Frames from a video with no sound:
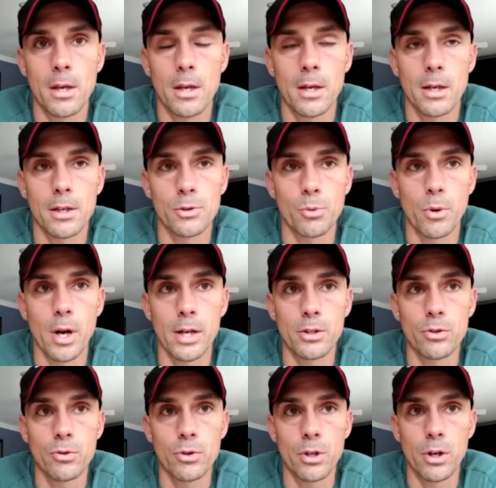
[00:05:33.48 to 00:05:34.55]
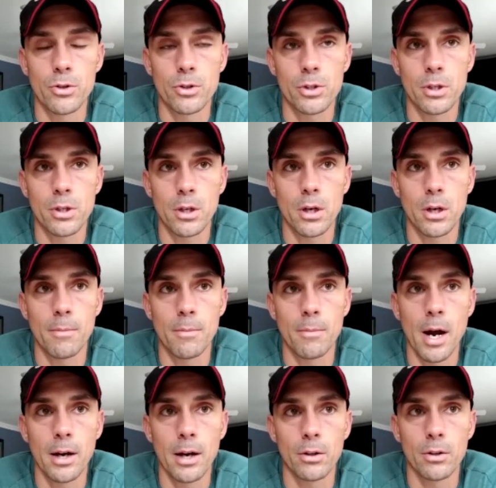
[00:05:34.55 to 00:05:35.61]
is when I do just a
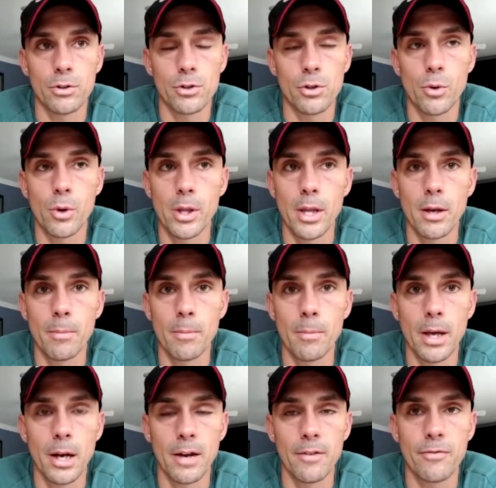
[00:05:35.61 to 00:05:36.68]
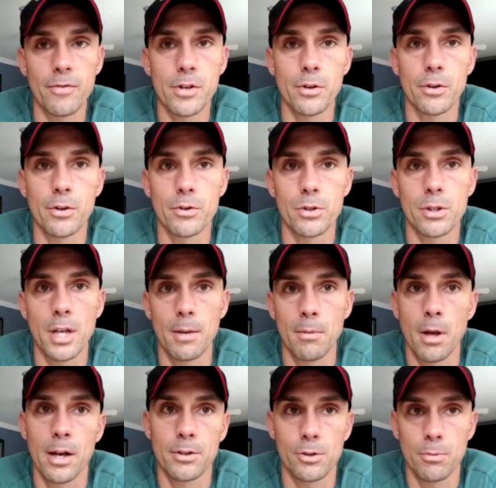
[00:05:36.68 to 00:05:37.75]
mile or two in them, and I feel those
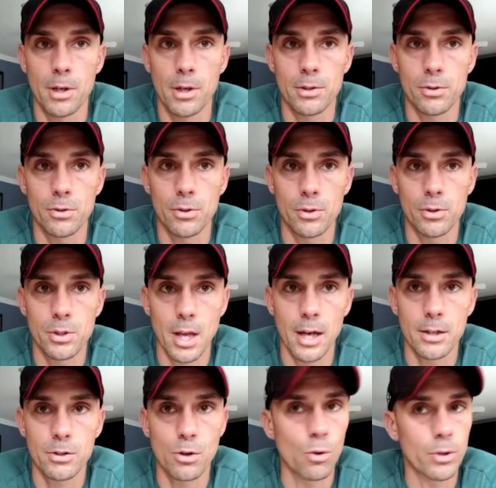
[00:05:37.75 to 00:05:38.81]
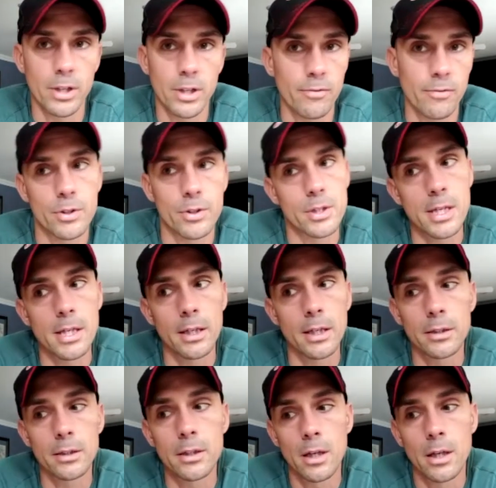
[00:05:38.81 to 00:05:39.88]
stabilizer muscles that don't get
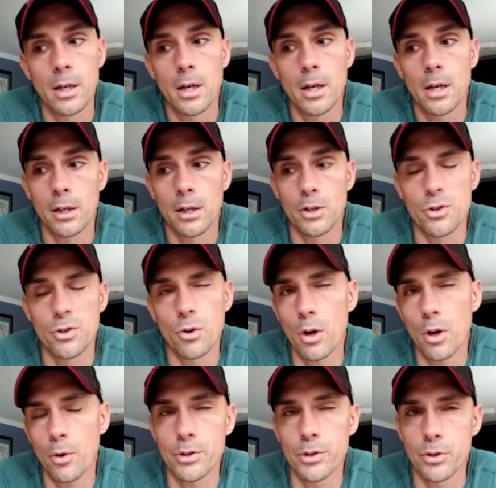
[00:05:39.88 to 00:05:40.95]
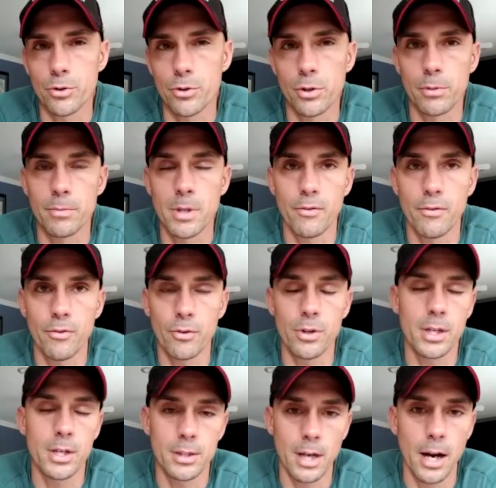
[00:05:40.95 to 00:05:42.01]
fatigued, because you don't always use them for the
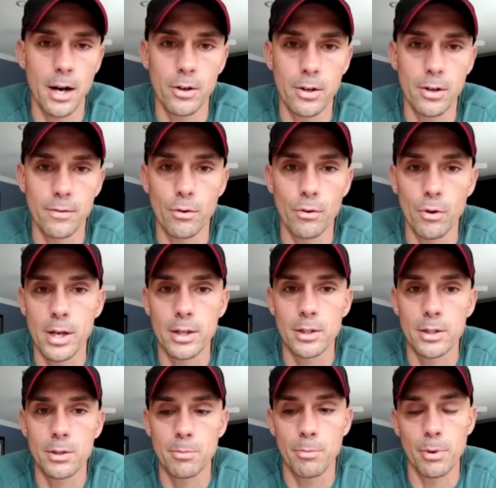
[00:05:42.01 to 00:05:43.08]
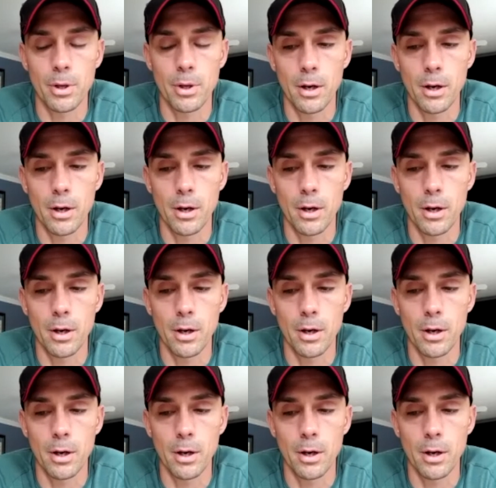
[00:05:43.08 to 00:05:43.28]
entirety of the race. But